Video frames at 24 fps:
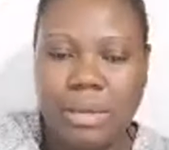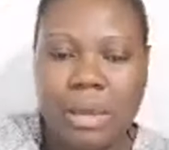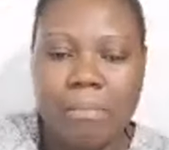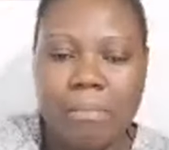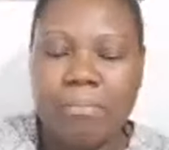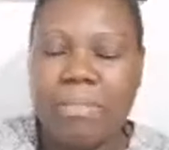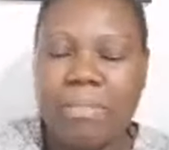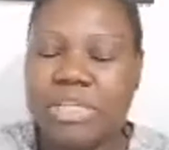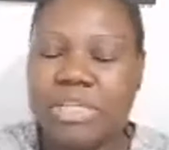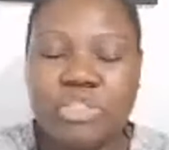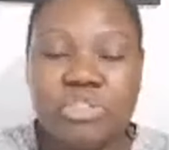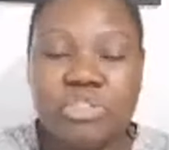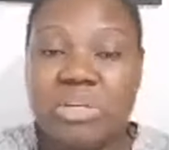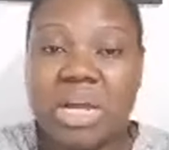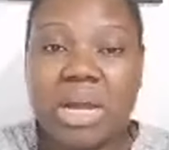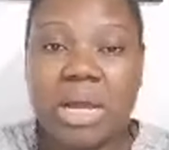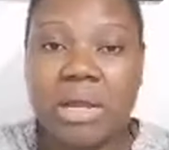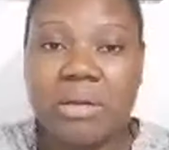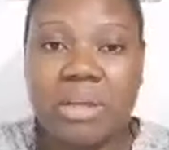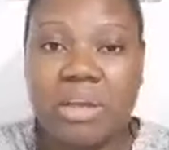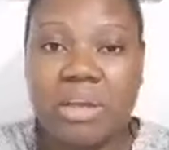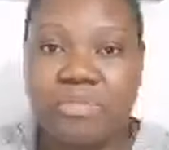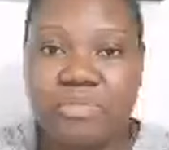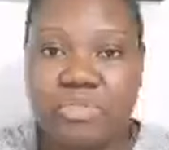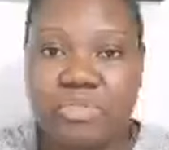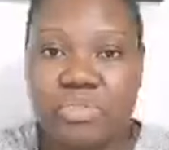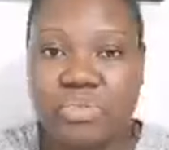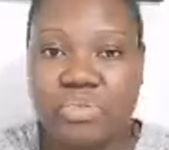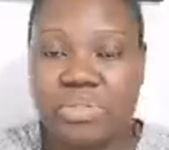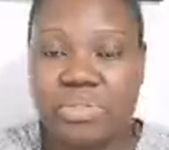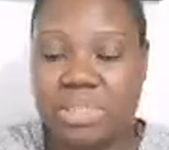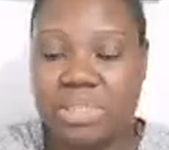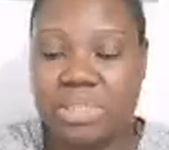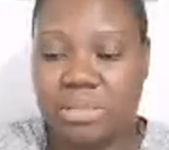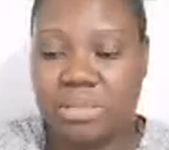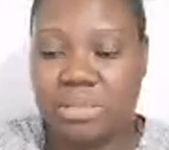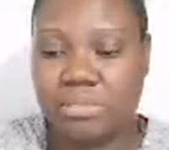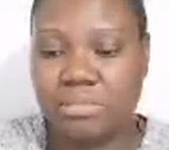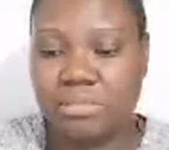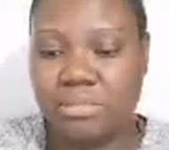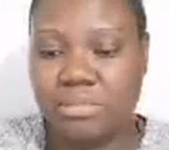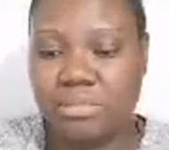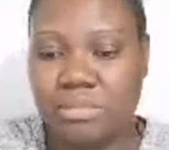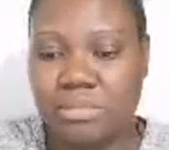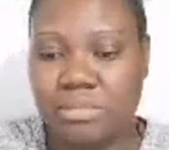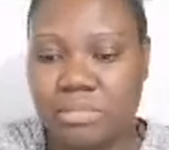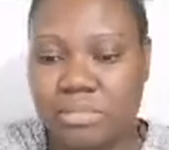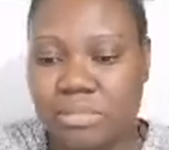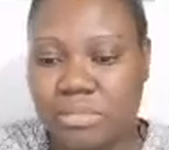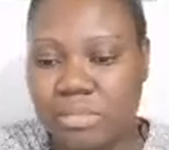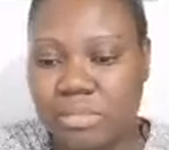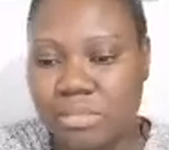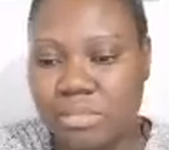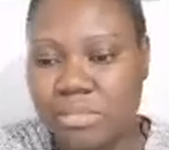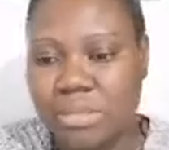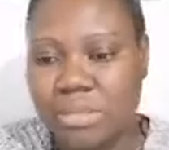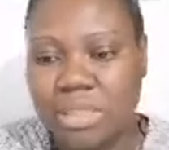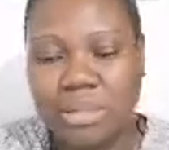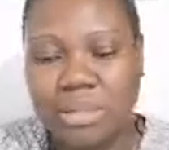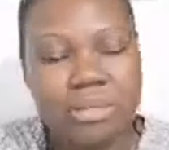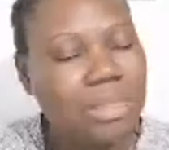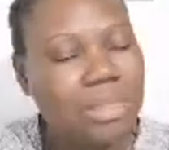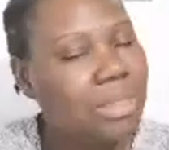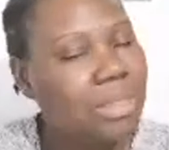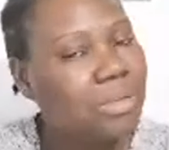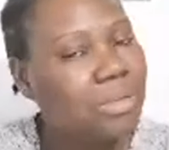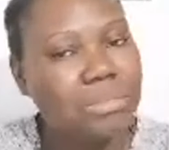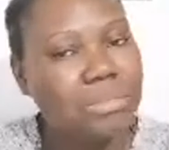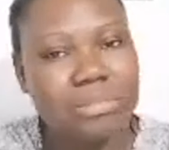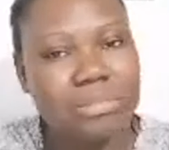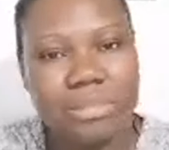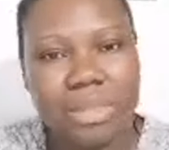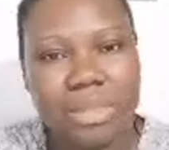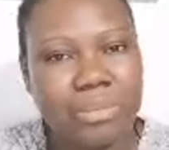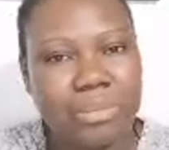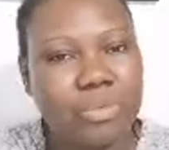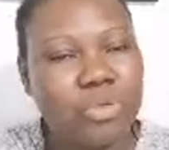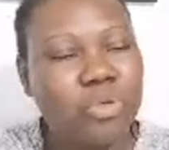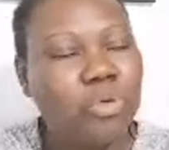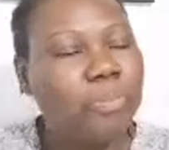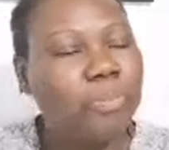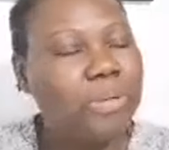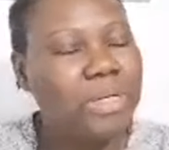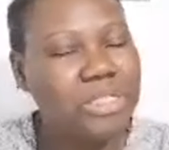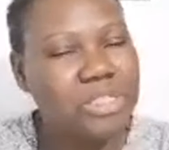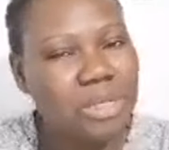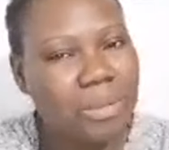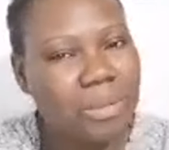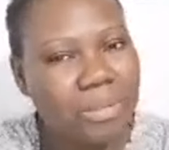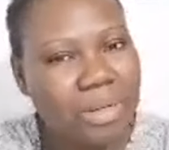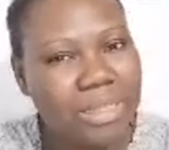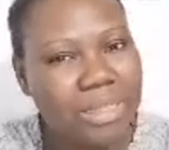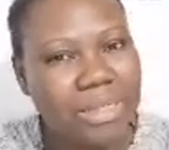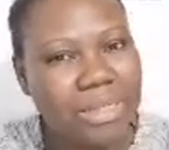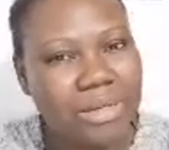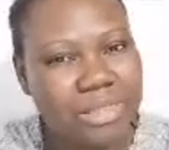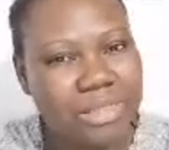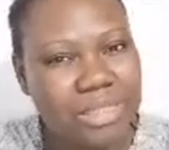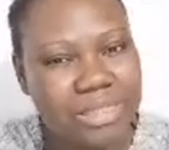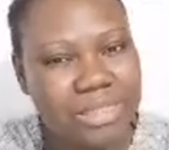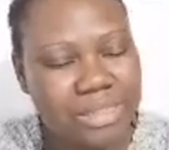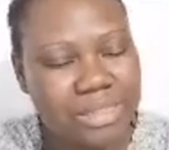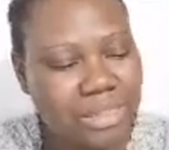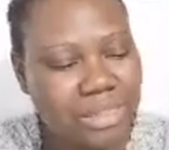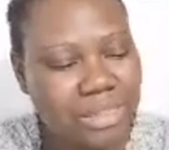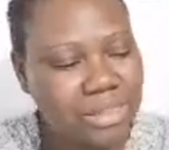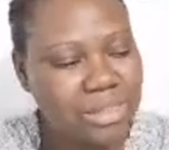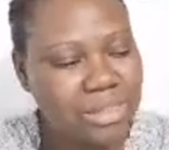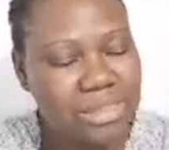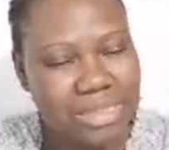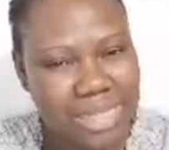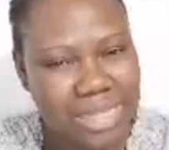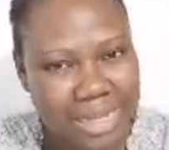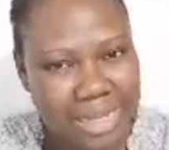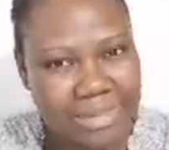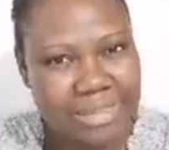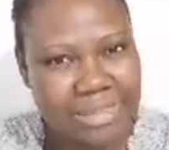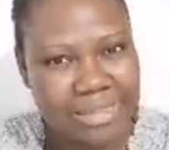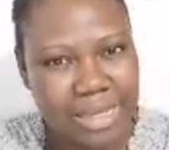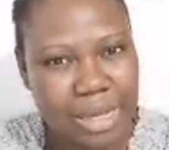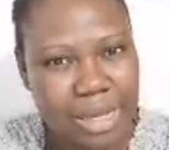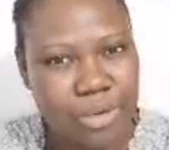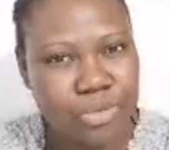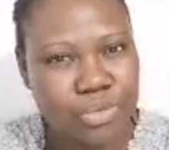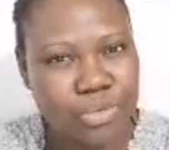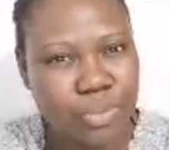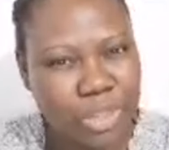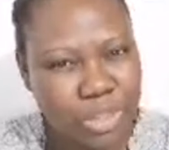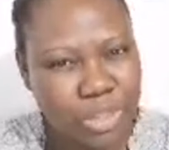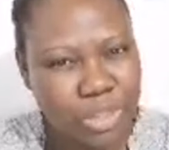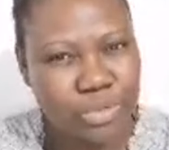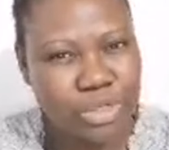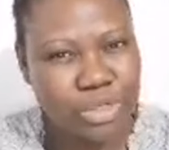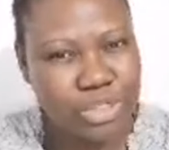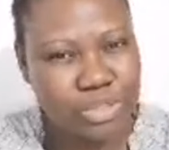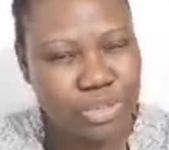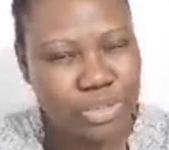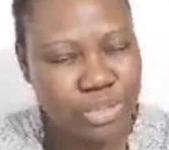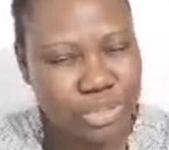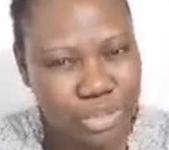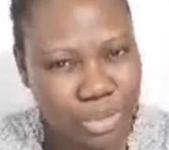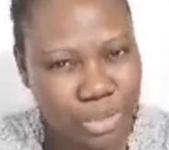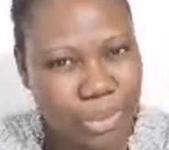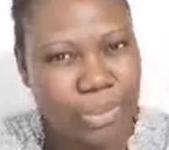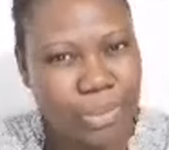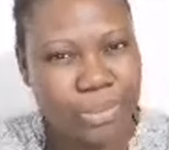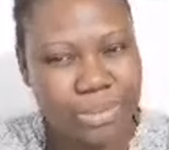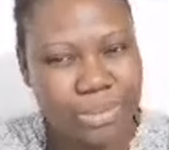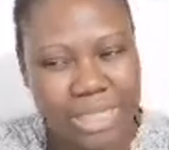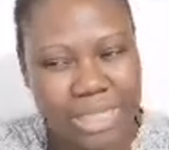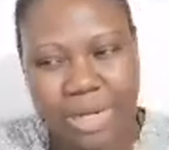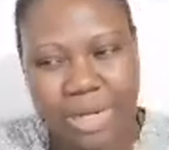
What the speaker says: My children cannot even do it. They don't. You bring somebody else's thing inside this house when you know it's not your own.